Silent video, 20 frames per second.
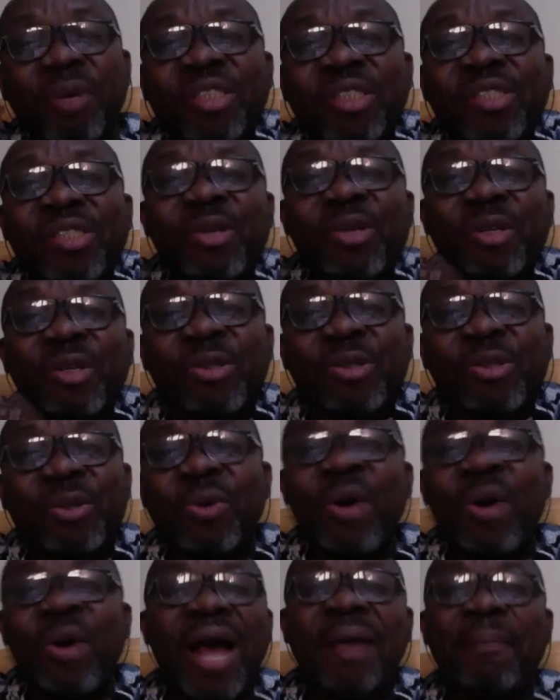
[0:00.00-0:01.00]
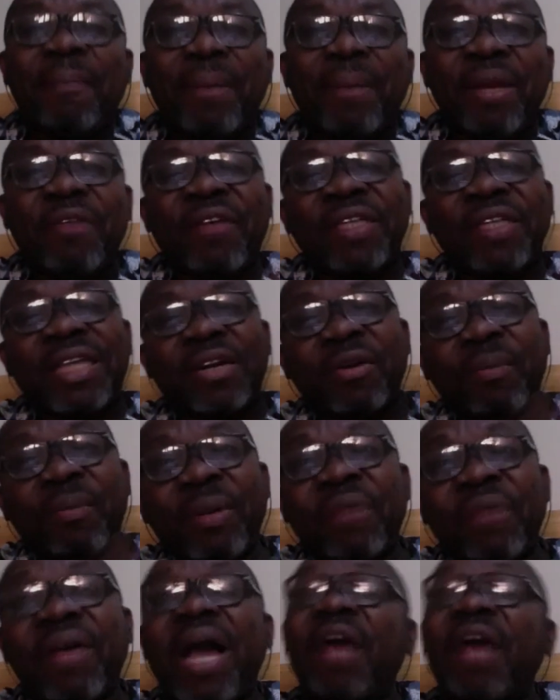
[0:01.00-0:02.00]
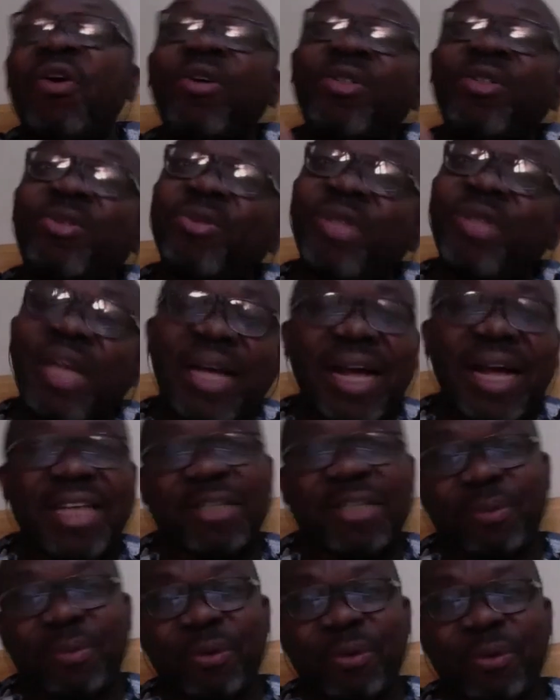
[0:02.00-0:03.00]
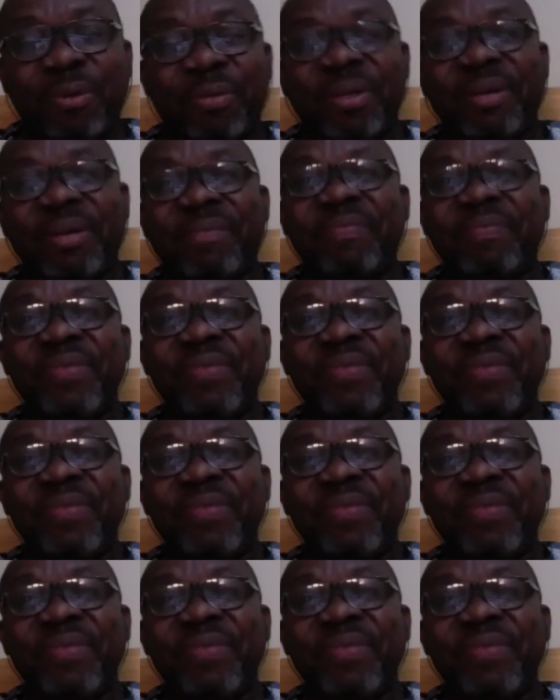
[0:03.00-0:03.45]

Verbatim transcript: those who are believers and not believers are going through the cash problem.